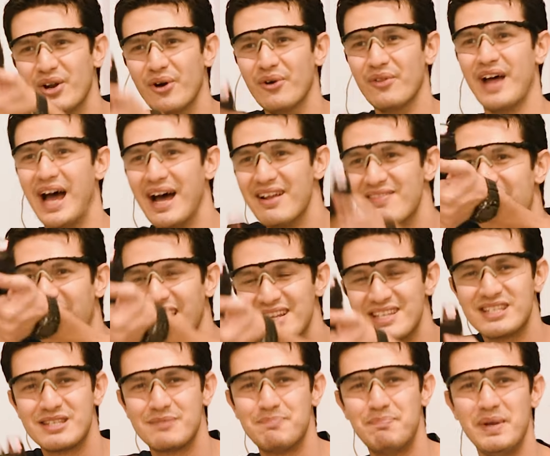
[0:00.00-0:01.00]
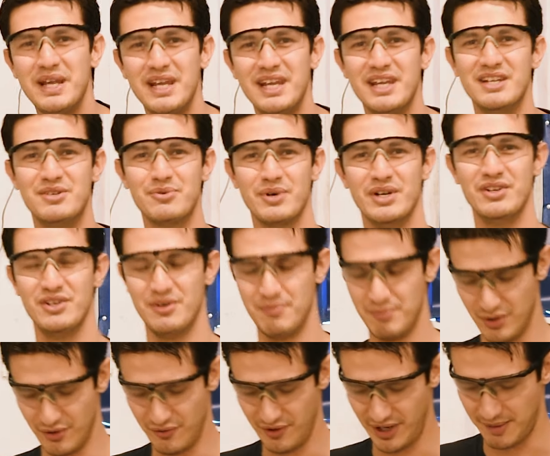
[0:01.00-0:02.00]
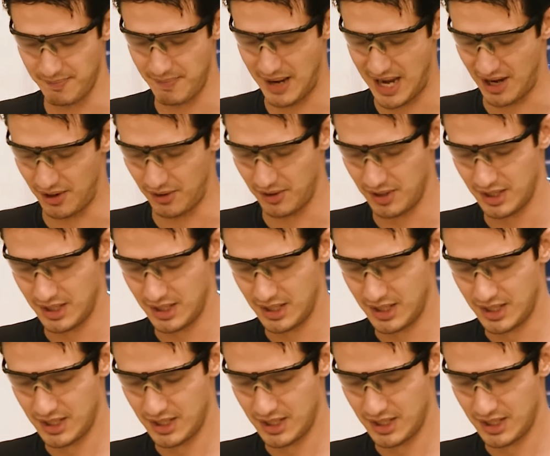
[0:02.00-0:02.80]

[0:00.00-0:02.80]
you know, that speed when you're moving about.